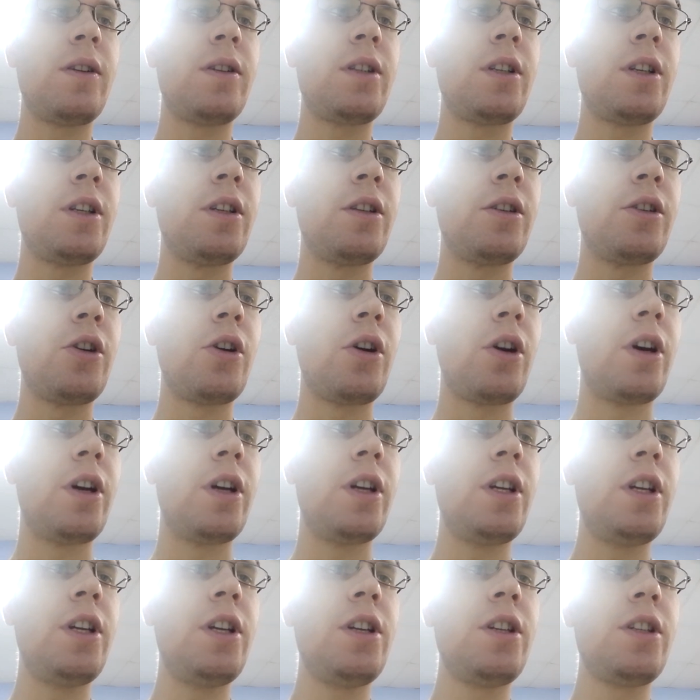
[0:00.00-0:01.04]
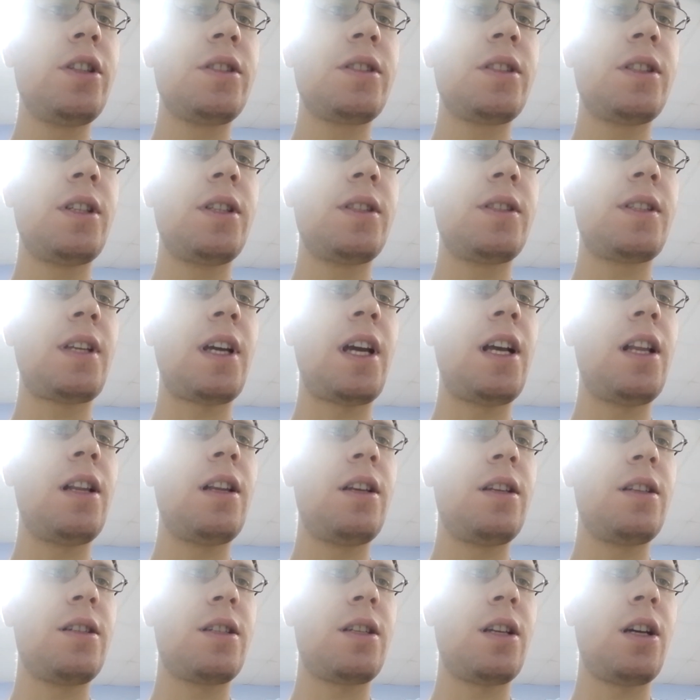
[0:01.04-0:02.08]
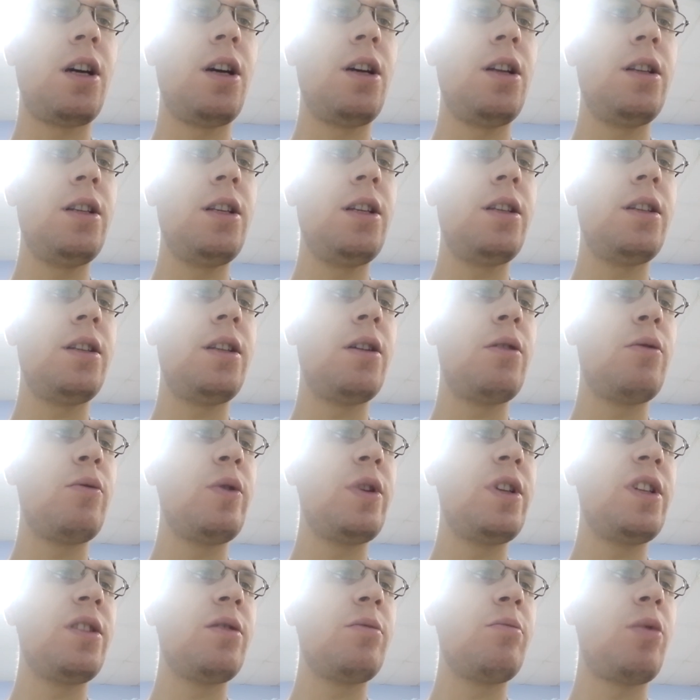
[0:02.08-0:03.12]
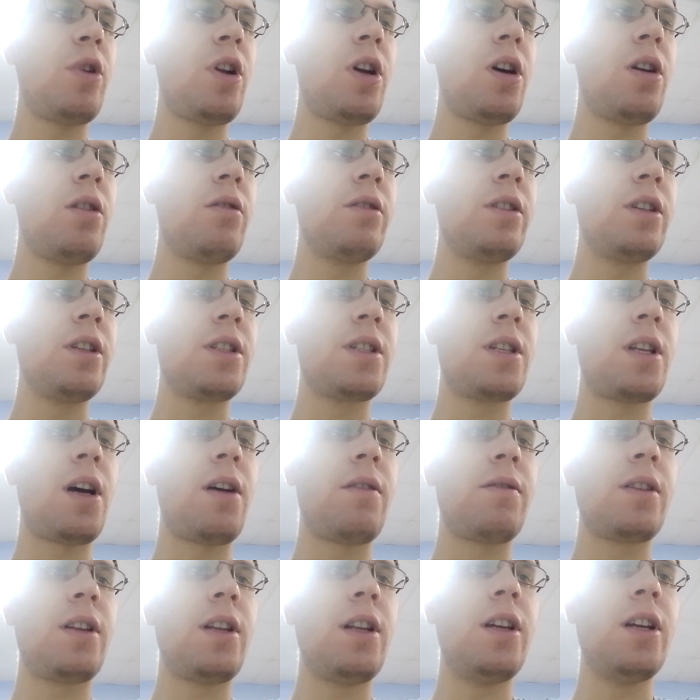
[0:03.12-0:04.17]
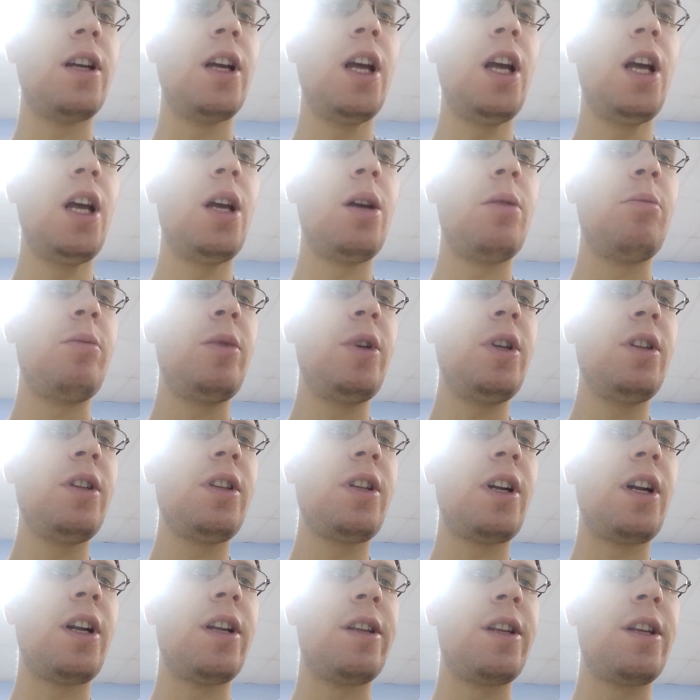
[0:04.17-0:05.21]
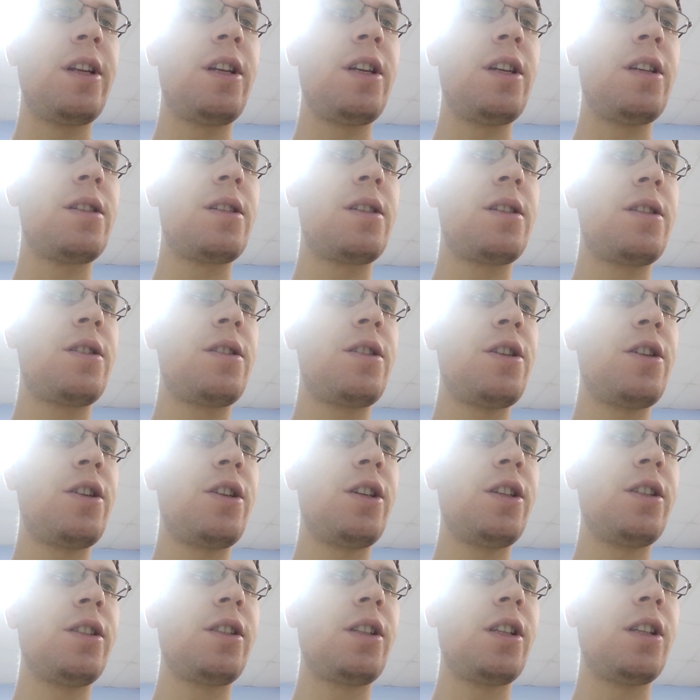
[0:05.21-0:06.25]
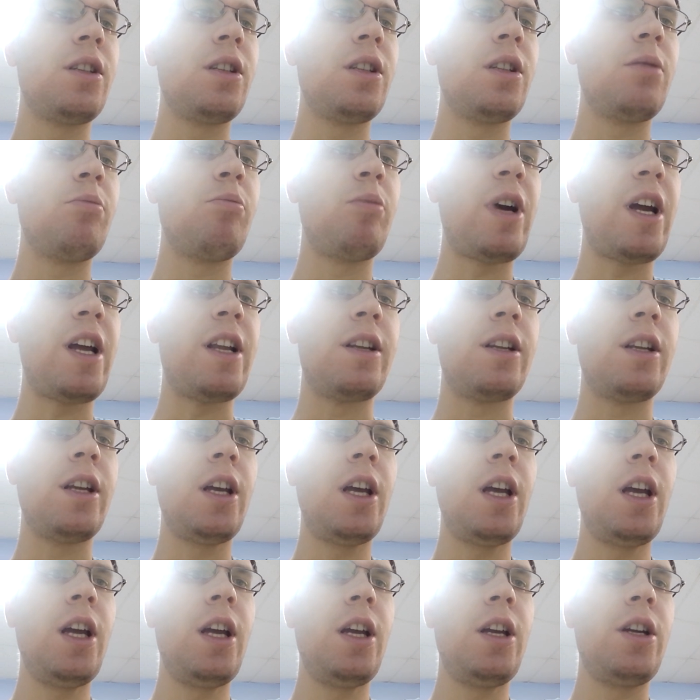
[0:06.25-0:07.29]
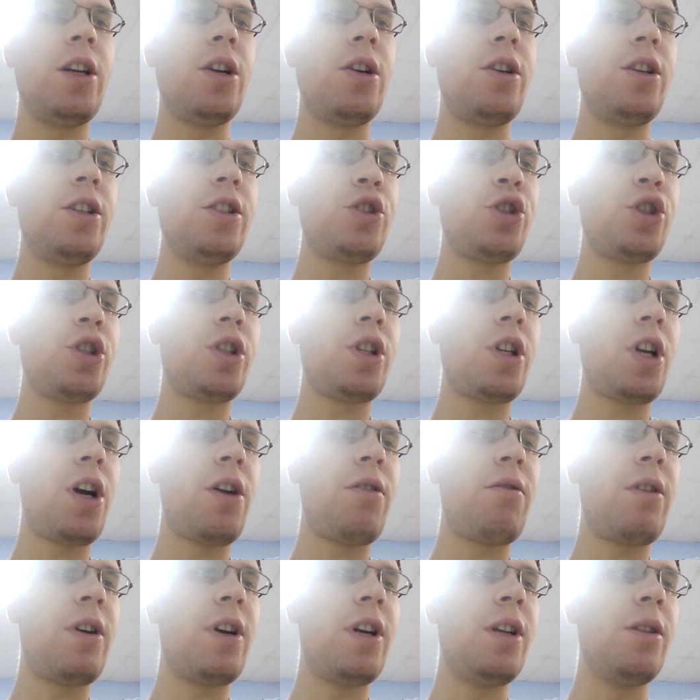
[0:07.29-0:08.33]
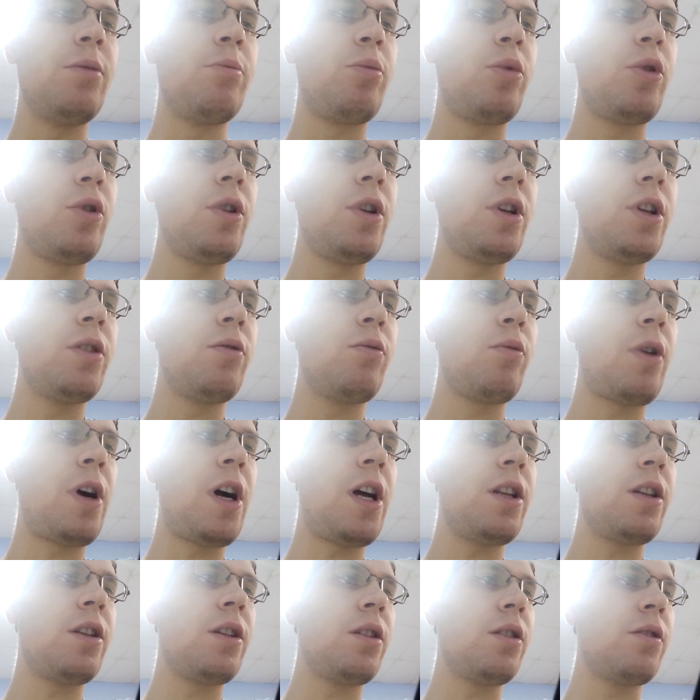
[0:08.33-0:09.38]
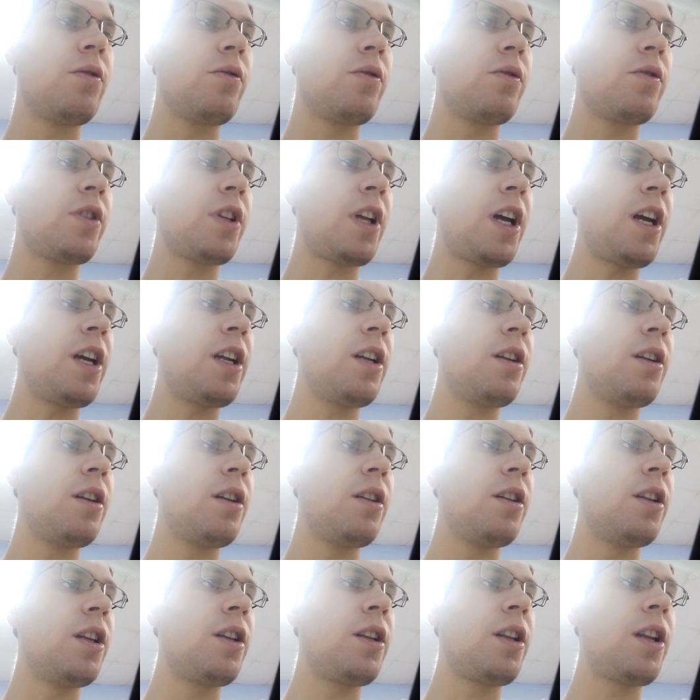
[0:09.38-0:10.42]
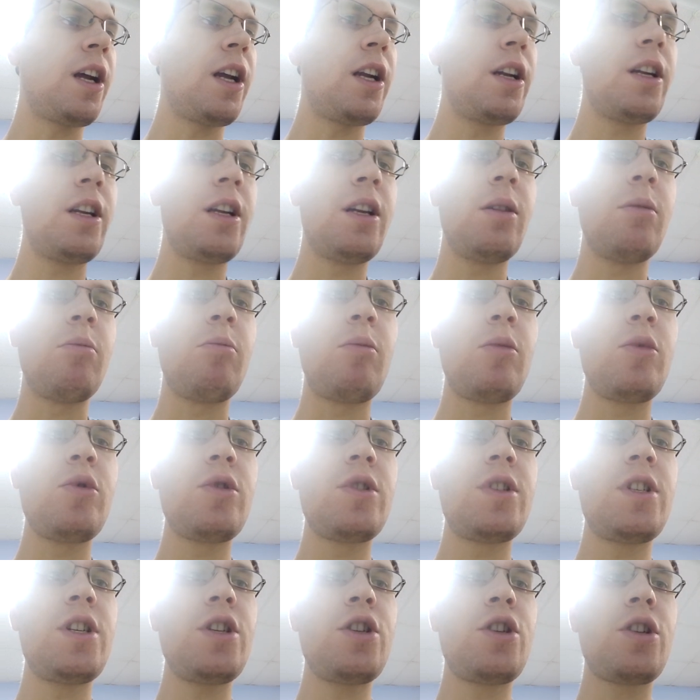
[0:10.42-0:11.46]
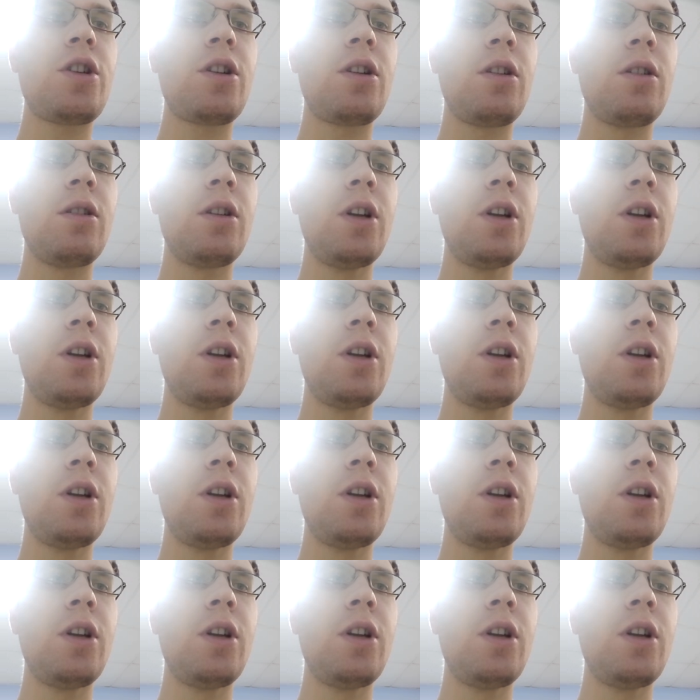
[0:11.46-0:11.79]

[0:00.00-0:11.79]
in her ears, silence, only the wind blowing softly. Mildred, he stirred in bed. He reached over and pulled one of the tiny musical